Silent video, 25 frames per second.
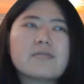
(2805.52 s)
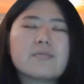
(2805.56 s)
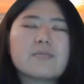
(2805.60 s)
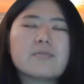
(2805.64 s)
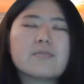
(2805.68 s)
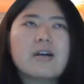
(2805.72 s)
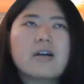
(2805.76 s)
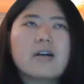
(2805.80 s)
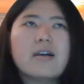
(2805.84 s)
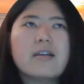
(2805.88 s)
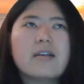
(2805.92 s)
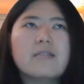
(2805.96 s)

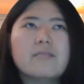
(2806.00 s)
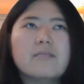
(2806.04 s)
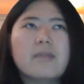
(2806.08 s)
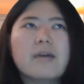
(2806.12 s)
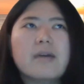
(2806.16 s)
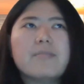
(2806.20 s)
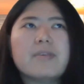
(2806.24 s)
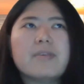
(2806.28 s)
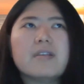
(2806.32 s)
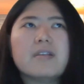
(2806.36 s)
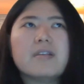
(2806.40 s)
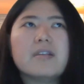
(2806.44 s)
one
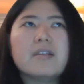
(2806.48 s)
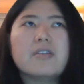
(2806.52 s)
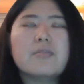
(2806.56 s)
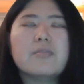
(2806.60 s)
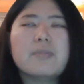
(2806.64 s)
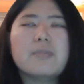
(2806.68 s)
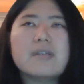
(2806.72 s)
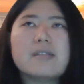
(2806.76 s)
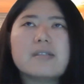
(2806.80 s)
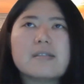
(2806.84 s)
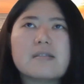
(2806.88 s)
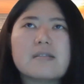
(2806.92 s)
might be a little
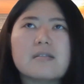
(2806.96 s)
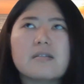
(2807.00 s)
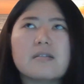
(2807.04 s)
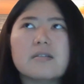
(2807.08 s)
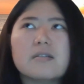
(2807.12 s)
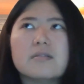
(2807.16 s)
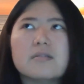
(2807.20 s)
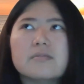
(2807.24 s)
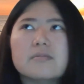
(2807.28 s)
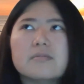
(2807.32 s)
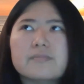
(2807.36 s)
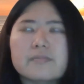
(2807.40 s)
bit
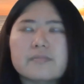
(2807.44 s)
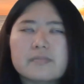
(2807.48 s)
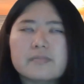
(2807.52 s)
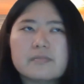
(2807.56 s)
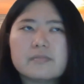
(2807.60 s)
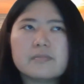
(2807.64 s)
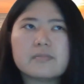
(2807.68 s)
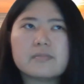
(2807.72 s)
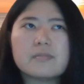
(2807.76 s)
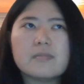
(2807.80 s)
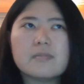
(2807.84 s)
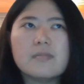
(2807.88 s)

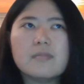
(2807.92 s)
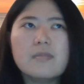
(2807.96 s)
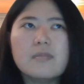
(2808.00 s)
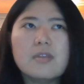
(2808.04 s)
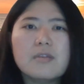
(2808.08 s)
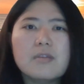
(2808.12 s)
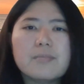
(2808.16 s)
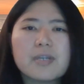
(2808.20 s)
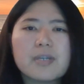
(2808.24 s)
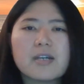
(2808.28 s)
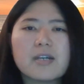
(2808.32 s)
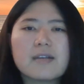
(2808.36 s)

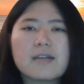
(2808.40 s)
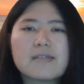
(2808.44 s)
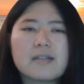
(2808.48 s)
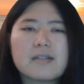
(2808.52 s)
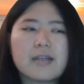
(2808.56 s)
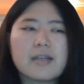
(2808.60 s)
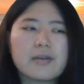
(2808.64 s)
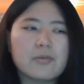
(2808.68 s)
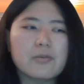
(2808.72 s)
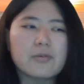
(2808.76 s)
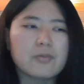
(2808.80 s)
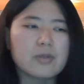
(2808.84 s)
because
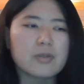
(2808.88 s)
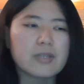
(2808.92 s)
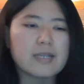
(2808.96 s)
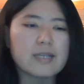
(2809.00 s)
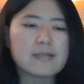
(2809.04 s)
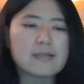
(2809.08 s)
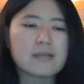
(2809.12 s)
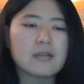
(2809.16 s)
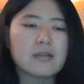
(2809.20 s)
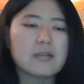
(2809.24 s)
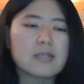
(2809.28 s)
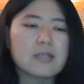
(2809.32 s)
like when I
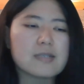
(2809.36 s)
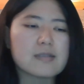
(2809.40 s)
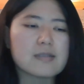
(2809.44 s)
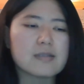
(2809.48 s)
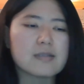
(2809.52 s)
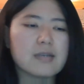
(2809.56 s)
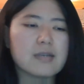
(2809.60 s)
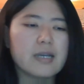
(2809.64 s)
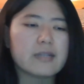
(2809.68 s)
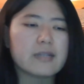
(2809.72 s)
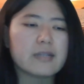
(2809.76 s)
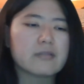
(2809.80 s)
saw
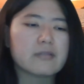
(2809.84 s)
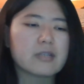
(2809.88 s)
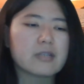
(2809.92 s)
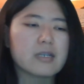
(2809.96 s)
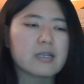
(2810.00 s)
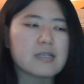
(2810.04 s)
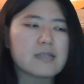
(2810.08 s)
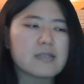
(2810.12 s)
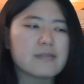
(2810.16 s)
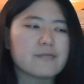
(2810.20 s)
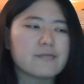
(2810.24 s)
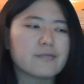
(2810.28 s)
this
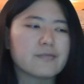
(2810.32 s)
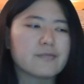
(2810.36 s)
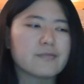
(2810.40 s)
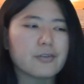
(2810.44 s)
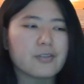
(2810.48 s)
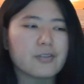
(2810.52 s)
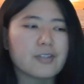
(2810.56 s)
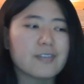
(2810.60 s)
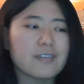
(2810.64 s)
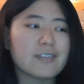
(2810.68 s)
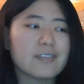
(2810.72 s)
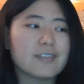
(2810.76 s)
advertising
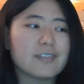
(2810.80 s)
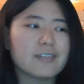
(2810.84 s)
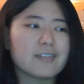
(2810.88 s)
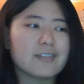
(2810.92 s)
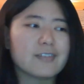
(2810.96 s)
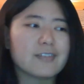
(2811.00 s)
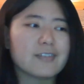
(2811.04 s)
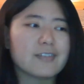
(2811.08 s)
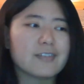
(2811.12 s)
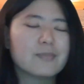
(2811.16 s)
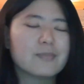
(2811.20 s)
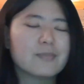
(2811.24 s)
for this
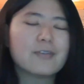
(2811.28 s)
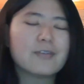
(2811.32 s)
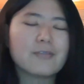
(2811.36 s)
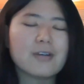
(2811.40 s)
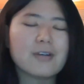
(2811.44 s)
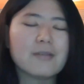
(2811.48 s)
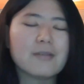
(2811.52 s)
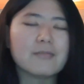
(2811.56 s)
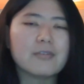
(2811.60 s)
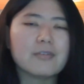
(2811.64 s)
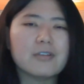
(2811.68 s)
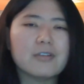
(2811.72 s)

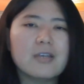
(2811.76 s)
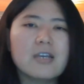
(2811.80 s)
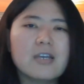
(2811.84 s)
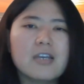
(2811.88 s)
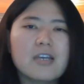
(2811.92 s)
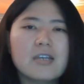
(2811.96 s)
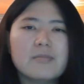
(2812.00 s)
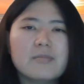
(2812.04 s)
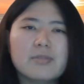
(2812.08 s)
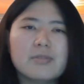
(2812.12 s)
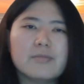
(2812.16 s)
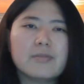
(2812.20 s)
program,
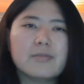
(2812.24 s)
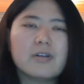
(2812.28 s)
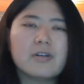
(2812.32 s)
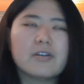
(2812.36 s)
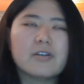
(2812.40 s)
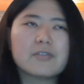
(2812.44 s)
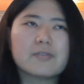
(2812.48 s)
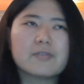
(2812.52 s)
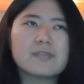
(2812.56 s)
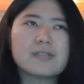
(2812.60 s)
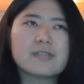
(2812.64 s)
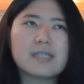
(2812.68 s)
people
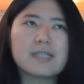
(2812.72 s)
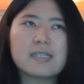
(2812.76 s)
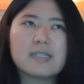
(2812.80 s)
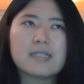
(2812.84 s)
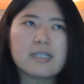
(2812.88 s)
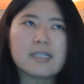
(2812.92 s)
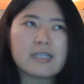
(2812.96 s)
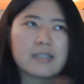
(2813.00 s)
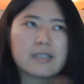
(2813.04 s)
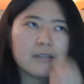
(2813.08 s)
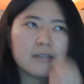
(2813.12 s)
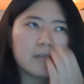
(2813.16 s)
also said
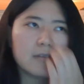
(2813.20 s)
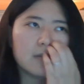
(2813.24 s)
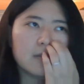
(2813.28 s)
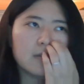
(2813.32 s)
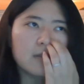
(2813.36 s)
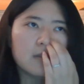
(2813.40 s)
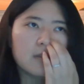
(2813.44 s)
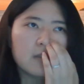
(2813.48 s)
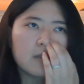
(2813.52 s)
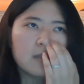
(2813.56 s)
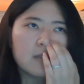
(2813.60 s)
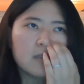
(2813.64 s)
like,
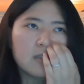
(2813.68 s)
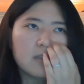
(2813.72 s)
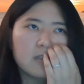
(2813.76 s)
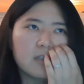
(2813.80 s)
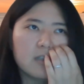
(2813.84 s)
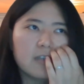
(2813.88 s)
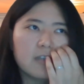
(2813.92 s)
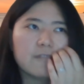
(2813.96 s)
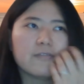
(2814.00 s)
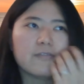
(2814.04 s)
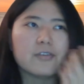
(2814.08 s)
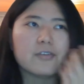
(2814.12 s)

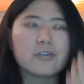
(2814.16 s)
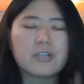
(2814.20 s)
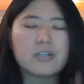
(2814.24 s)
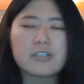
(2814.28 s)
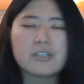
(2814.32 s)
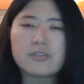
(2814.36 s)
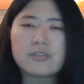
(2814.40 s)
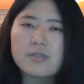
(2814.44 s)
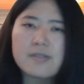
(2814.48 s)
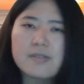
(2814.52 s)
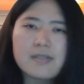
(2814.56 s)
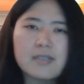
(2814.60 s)
if you're
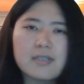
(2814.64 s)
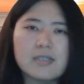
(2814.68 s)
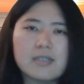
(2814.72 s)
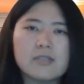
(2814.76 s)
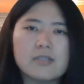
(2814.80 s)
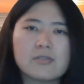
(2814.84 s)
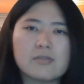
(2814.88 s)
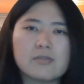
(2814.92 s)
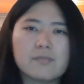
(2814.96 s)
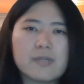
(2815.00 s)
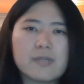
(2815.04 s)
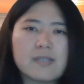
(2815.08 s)
interested
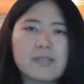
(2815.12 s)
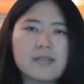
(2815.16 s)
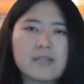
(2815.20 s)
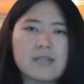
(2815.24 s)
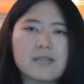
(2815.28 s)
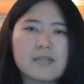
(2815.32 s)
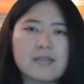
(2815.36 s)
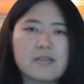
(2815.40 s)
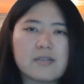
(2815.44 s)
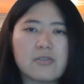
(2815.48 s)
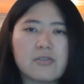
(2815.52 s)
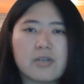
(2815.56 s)
into
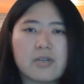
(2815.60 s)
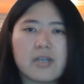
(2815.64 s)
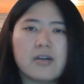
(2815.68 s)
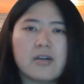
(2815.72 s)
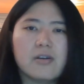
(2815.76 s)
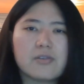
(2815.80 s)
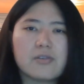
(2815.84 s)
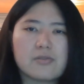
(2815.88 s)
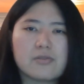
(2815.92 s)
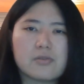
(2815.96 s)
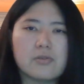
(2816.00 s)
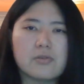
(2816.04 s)
business, you can
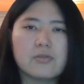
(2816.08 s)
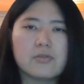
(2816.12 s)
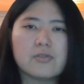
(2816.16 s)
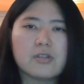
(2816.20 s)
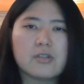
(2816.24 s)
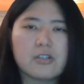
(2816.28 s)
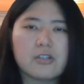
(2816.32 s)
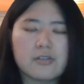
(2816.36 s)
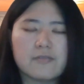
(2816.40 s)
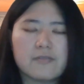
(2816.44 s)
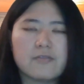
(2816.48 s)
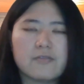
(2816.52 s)
also
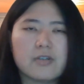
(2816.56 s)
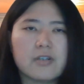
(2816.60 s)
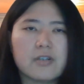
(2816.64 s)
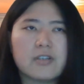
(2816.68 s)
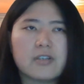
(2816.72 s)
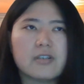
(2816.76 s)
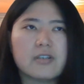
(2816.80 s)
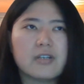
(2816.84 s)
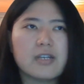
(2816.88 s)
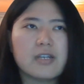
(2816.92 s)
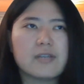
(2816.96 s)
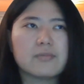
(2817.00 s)
learn from
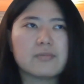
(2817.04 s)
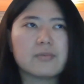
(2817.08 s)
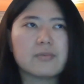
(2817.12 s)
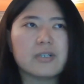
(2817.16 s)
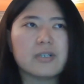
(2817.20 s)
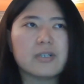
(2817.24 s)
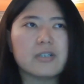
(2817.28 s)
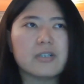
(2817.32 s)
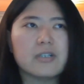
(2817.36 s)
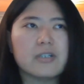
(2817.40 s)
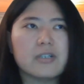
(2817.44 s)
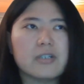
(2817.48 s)
here as
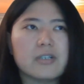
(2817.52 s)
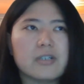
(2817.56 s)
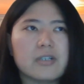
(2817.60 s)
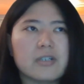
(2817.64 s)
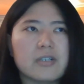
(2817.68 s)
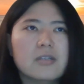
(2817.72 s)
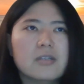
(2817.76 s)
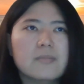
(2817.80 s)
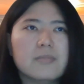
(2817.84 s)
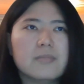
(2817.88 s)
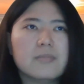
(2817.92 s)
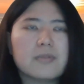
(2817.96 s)
well.
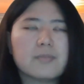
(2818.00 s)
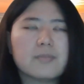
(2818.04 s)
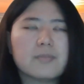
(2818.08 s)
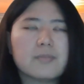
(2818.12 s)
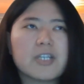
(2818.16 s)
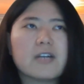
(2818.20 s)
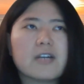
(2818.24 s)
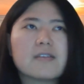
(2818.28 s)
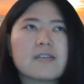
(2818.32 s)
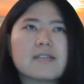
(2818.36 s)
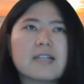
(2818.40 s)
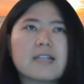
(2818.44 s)

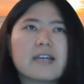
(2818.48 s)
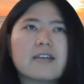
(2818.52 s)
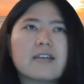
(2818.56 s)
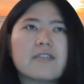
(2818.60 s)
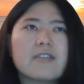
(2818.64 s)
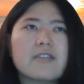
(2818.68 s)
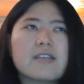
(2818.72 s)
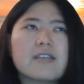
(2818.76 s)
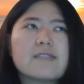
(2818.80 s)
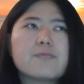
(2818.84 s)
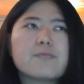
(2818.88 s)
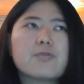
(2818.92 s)
Because like
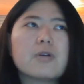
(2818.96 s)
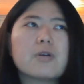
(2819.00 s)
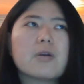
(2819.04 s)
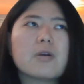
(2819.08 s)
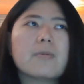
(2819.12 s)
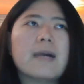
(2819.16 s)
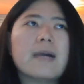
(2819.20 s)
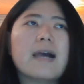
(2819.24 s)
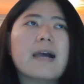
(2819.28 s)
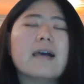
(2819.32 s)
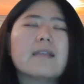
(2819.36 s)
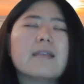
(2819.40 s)
this
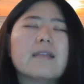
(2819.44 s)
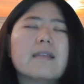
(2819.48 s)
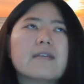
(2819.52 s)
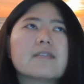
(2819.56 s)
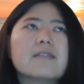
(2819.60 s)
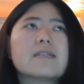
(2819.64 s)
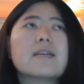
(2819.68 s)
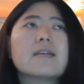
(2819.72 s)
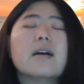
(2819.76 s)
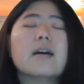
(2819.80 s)
program, this is